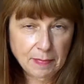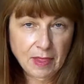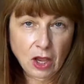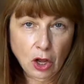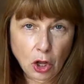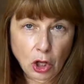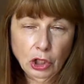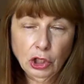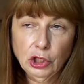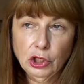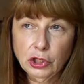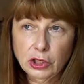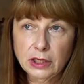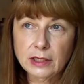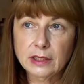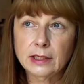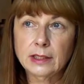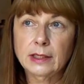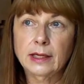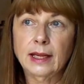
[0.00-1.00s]
They all
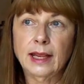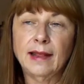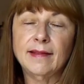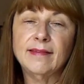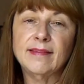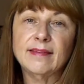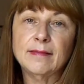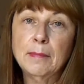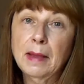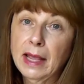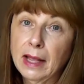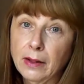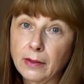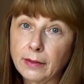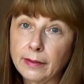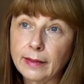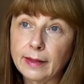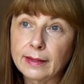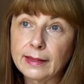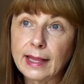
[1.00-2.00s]
look and
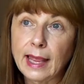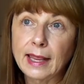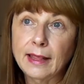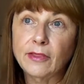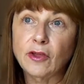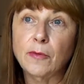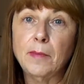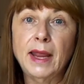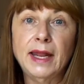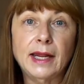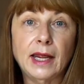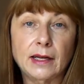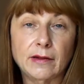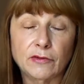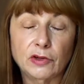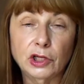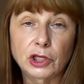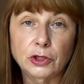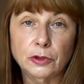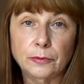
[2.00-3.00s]
smell like they're made out of
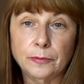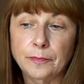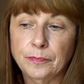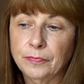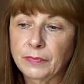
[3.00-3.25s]
glue.